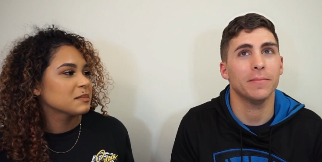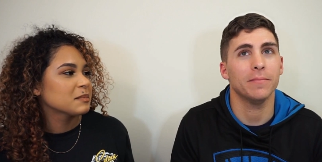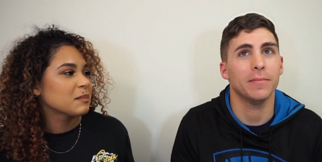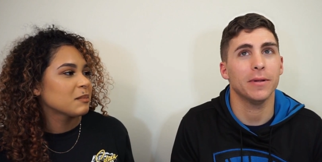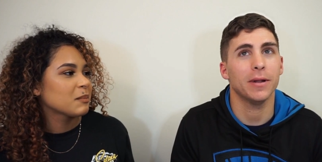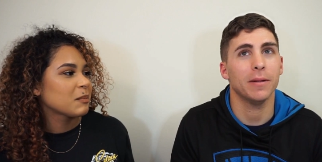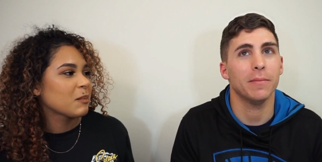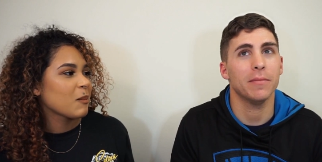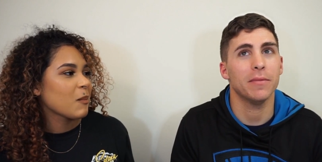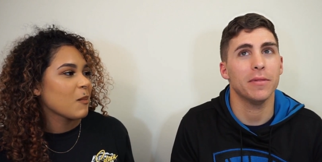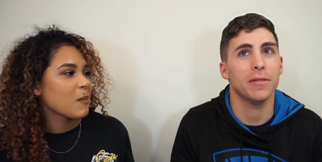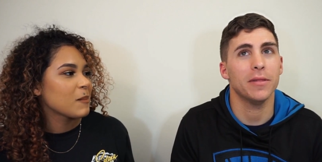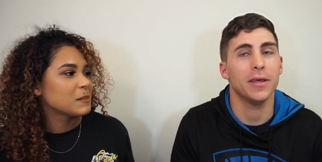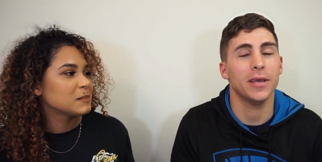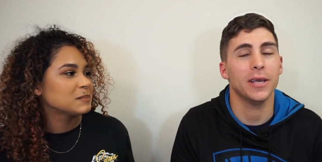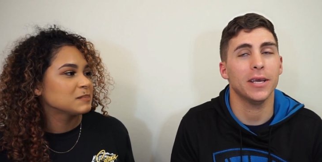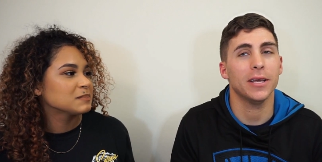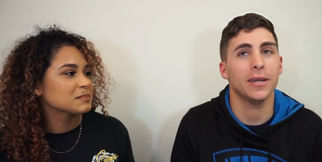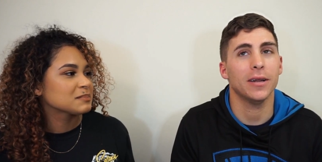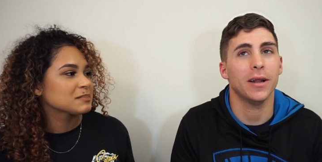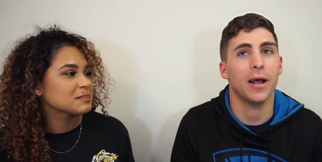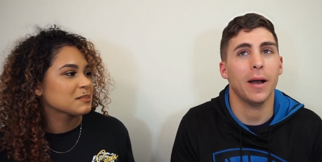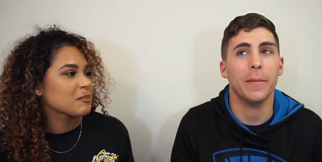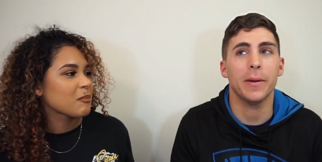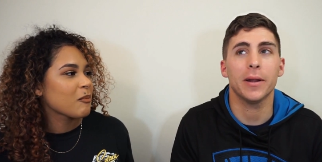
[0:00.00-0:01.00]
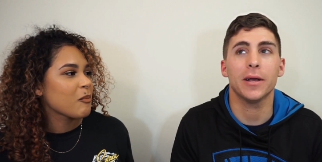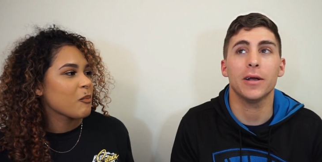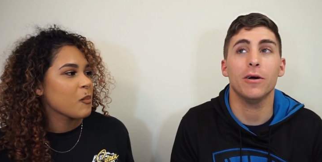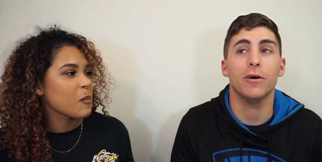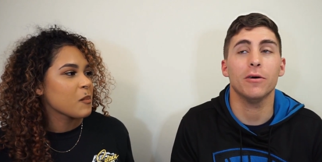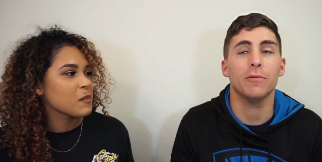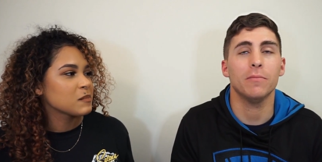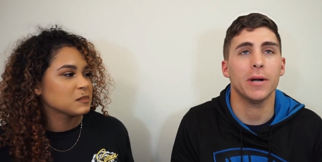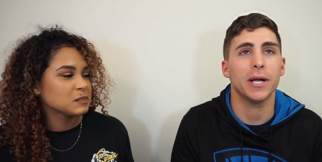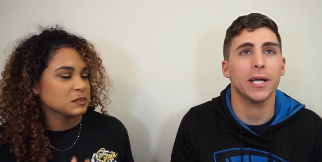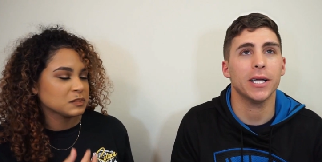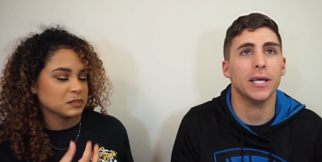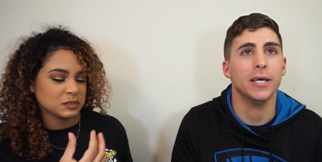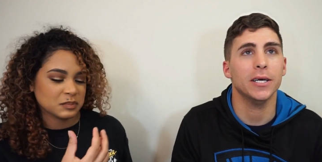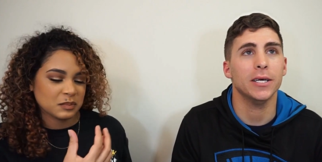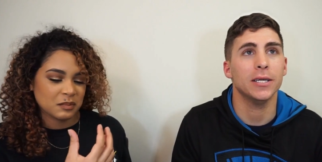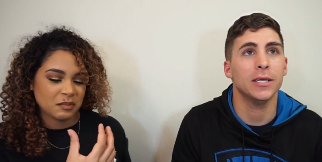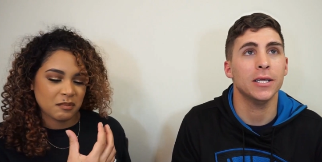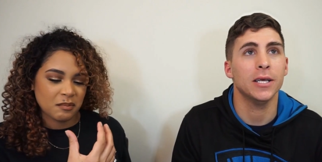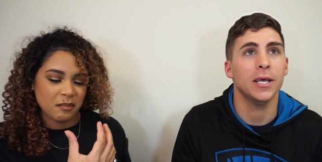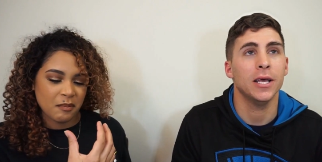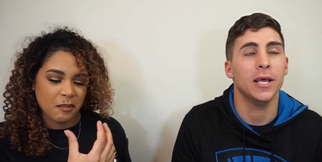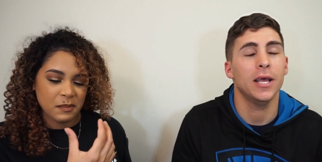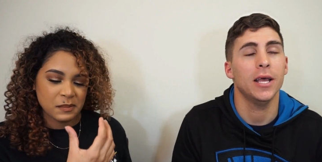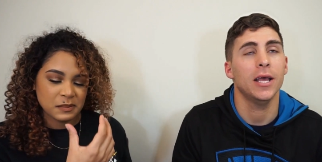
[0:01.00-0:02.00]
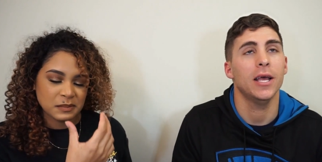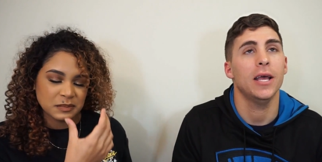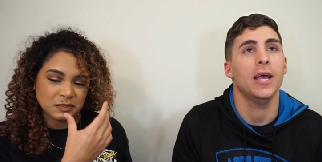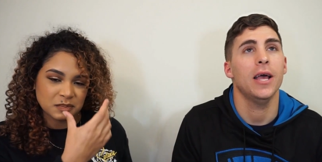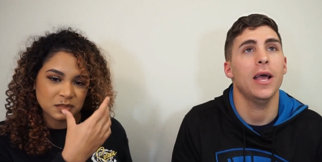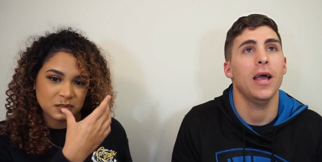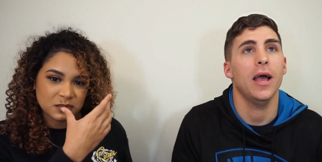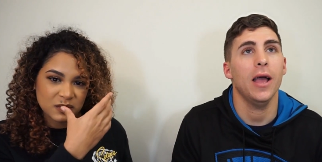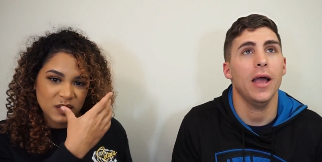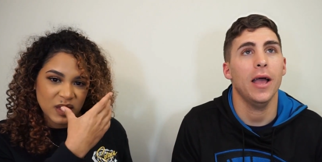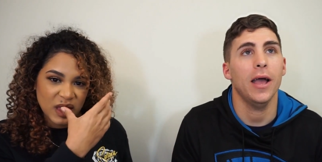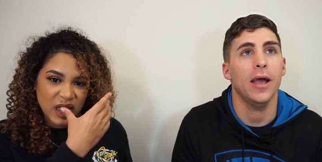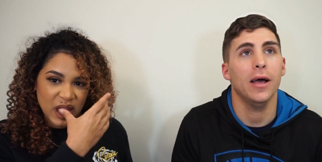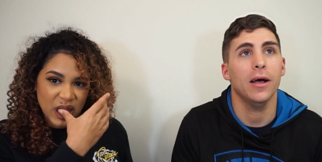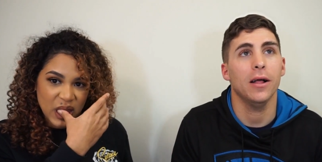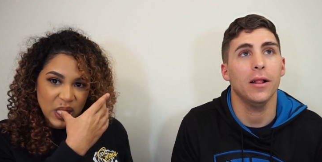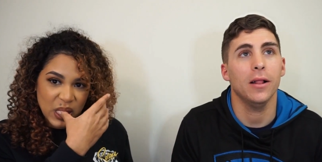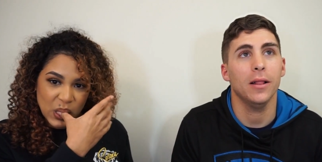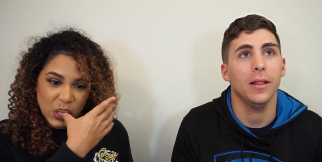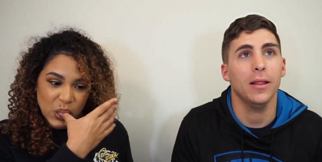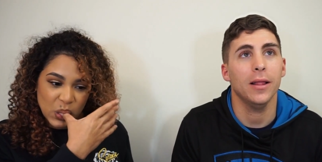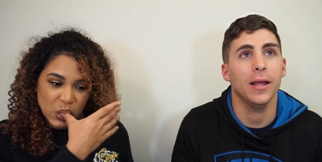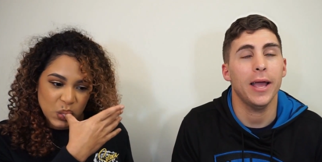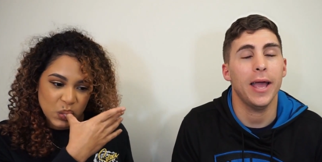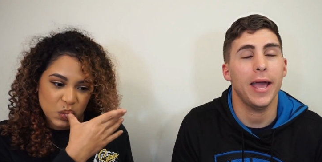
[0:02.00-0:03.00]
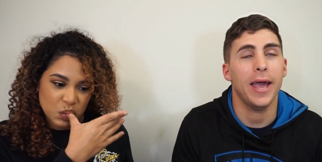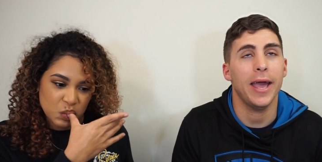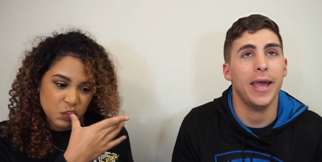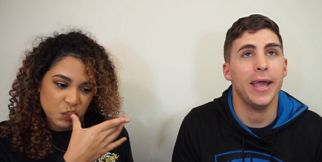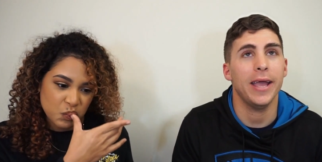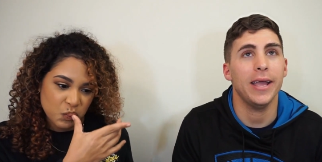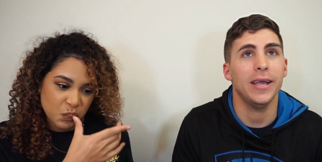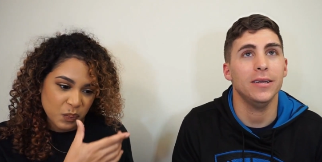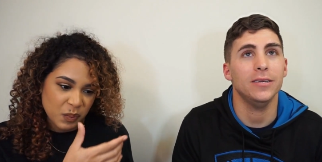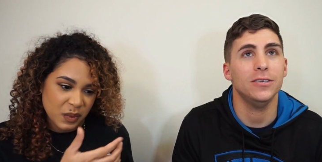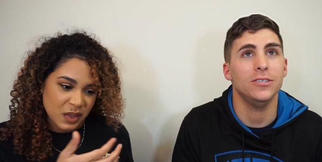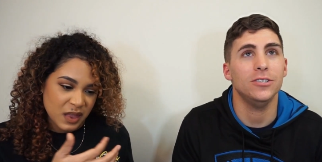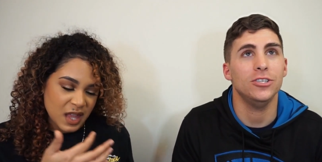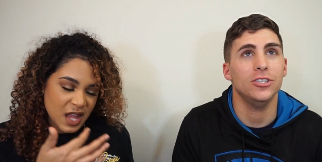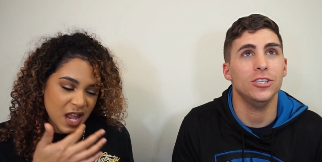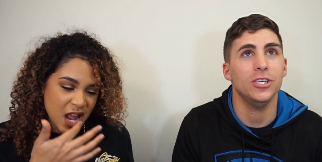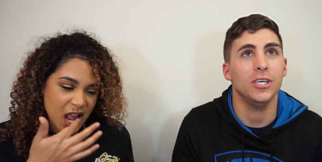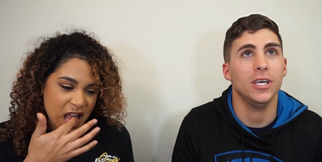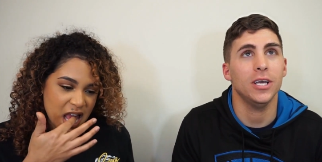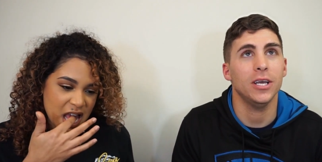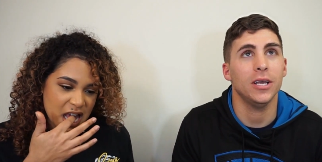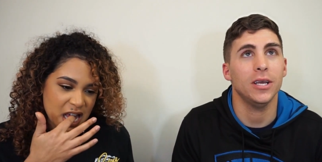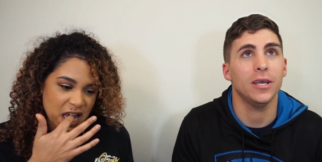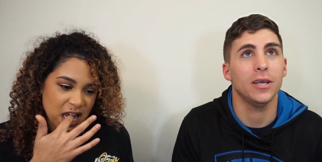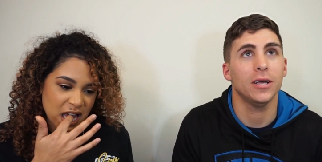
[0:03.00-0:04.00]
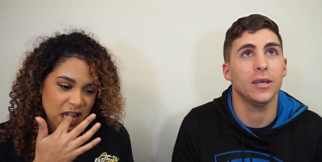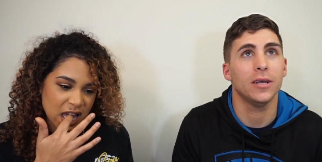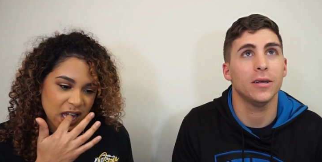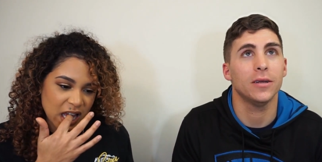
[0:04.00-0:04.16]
Speaker 1: but I'm thinking I'm gonna go with my gut. L A G